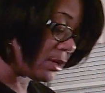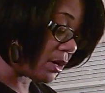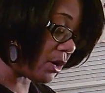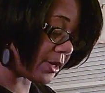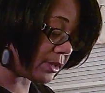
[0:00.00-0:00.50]

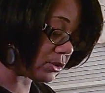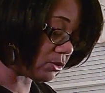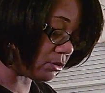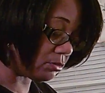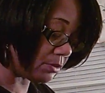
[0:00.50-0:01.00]
All right,
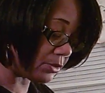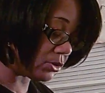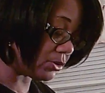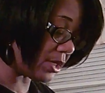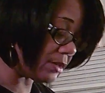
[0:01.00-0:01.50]
so I'm gonna show
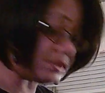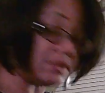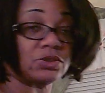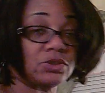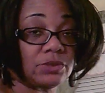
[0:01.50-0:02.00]
y'all this. I'm
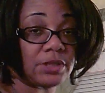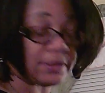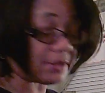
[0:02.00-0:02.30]
gonna show y'all